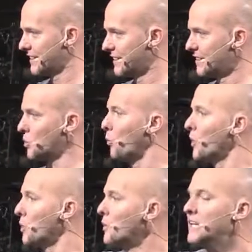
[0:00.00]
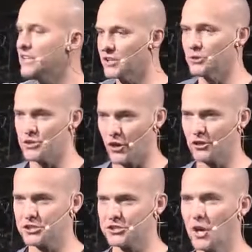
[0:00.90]
So what do we need to do,
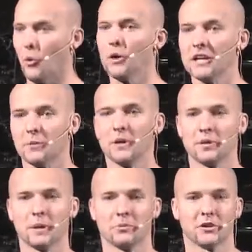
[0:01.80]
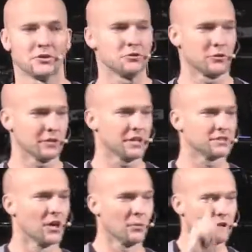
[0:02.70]
church? We need to be the people that do two things.
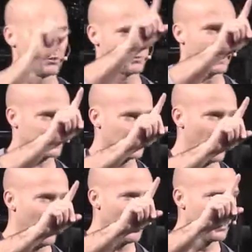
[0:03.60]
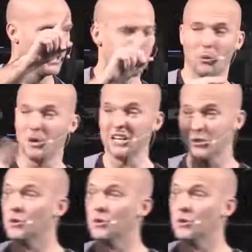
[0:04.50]
We need to respect the law, but we need to